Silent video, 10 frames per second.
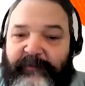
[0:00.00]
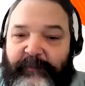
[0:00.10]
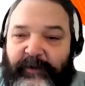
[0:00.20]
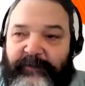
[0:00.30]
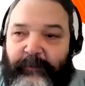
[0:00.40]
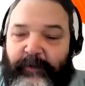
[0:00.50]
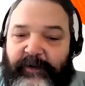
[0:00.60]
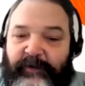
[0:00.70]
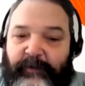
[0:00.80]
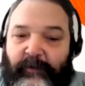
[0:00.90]
built and we
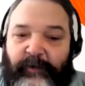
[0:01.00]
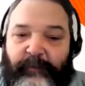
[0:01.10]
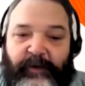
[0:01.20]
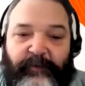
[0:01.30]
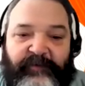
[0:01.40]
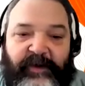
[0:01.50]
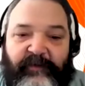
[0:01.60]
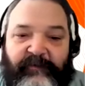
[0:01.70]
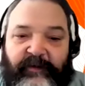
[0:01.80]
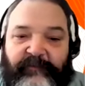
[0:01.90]
control, and we don't save any